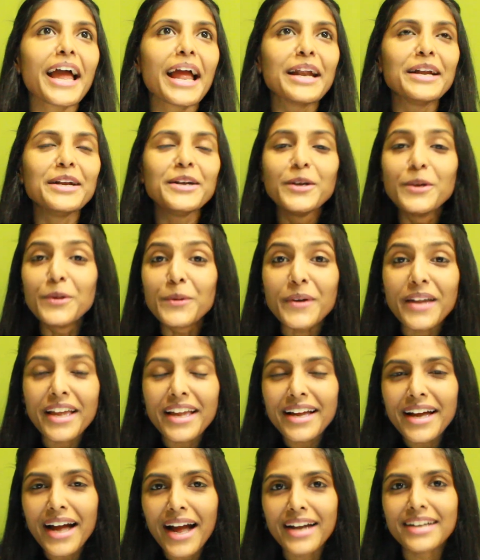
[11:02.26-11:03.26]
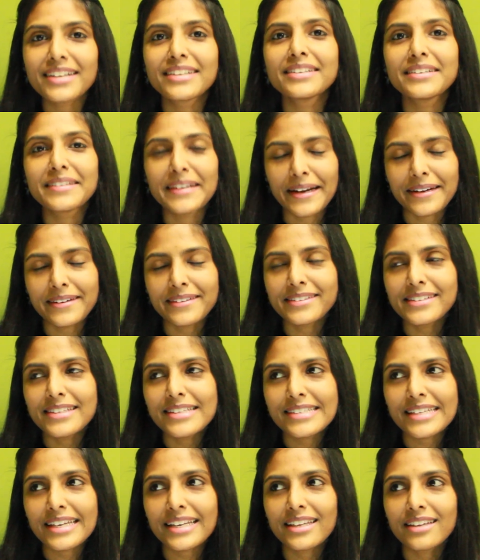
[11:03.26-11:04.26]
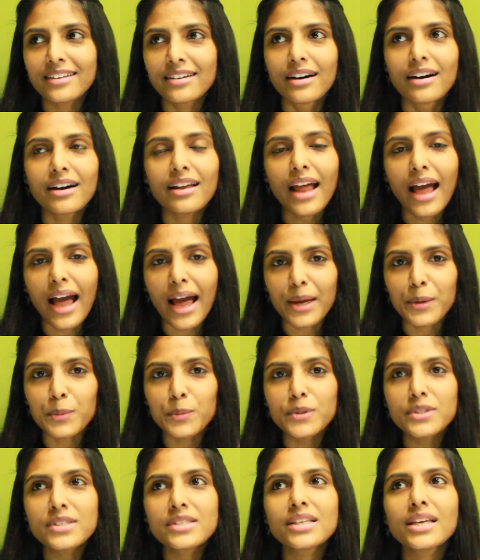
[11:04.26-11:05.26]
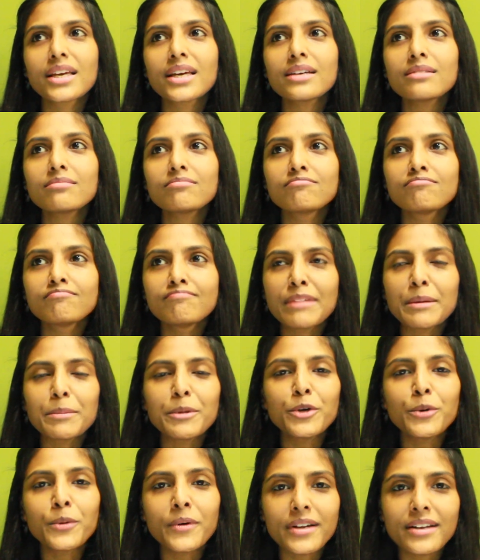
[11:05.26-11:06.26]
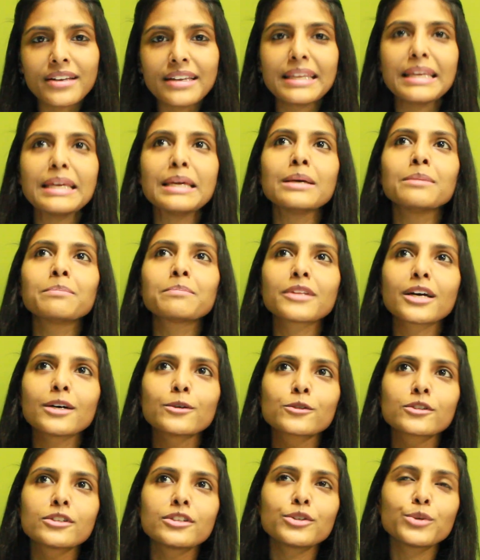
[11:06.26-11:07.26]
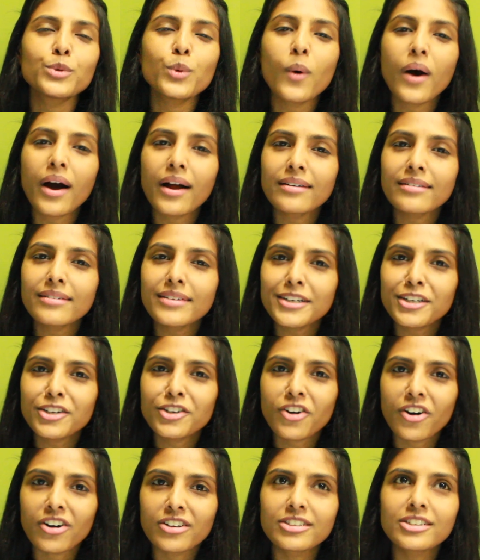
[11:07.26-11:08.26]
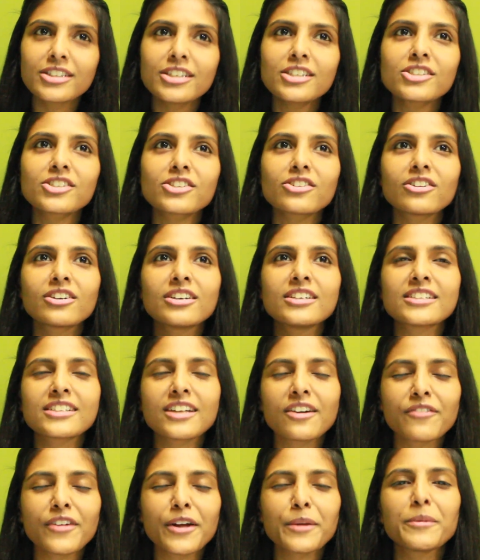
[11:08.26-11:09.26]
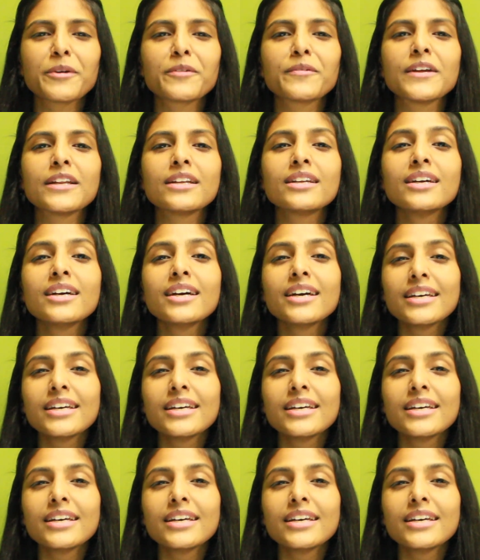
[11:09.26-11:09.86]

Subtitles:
and looking at the rental scene here, I would say maybe you can keep $1,200 or somewhere between